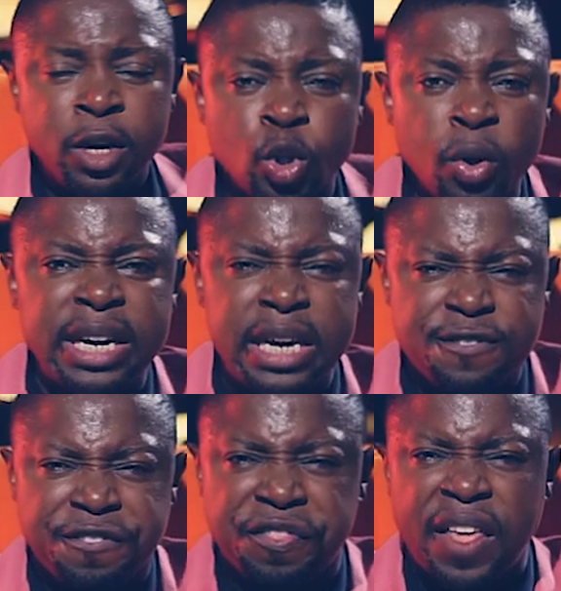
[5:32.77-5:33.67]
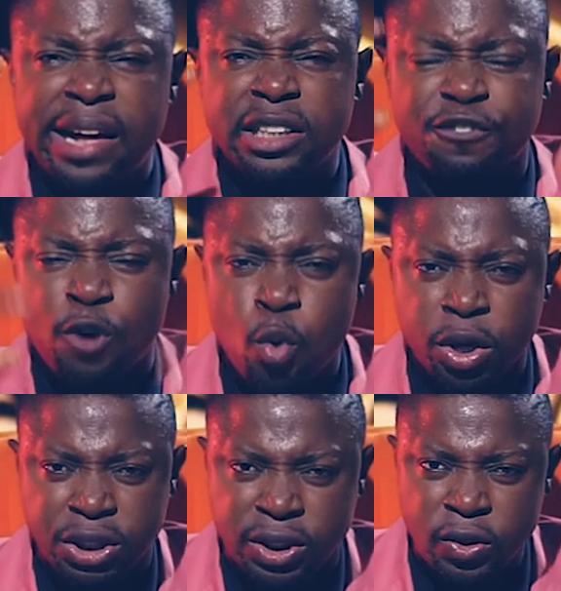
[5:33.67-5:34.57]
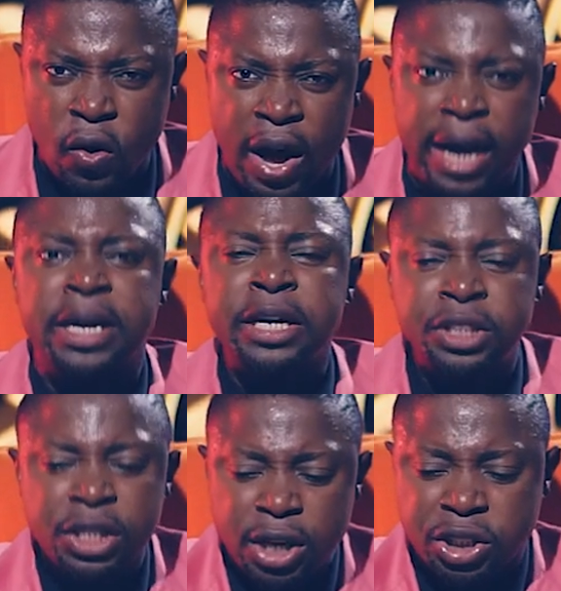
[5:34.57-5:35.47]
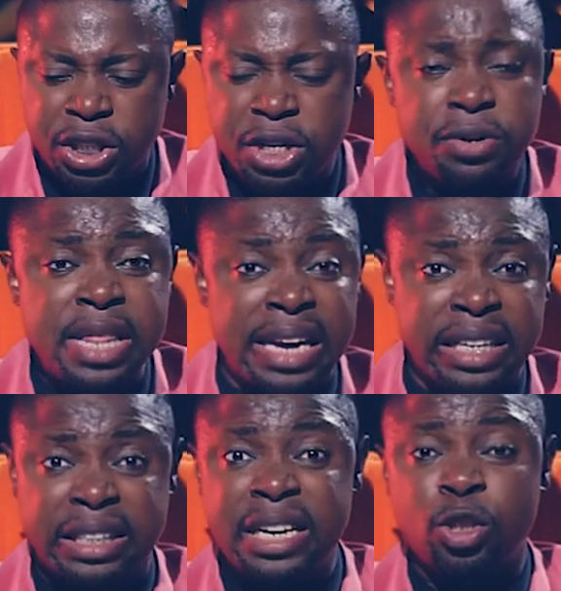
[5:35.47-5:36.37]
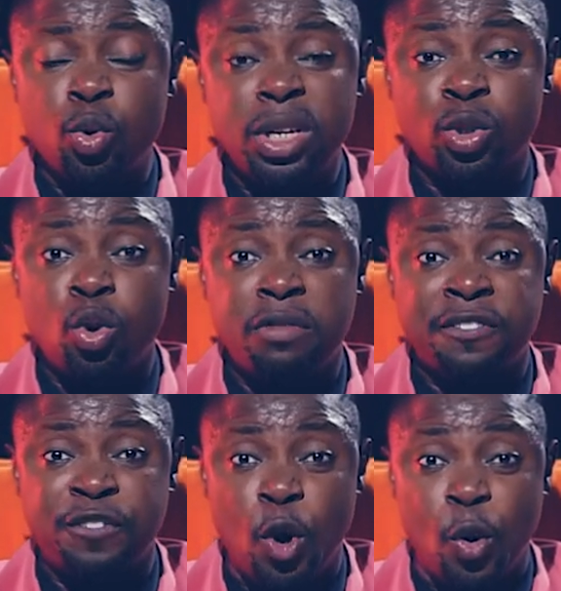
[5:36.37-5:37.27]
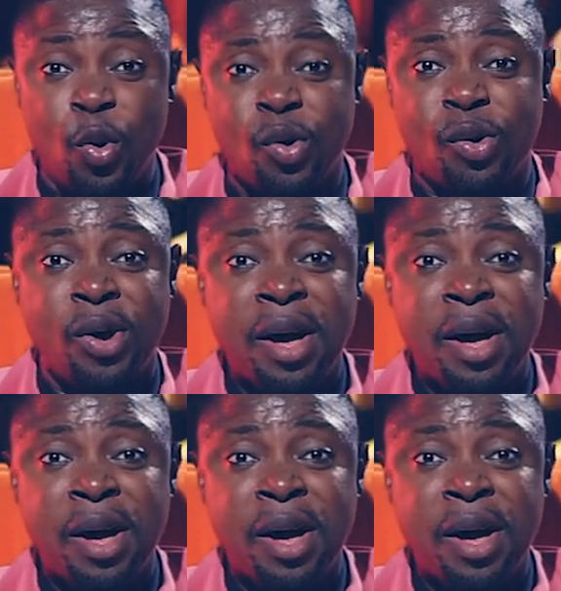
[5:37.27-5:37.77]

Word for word: So give thanks for what is in your hand. Jesus knew that this little need to overflow,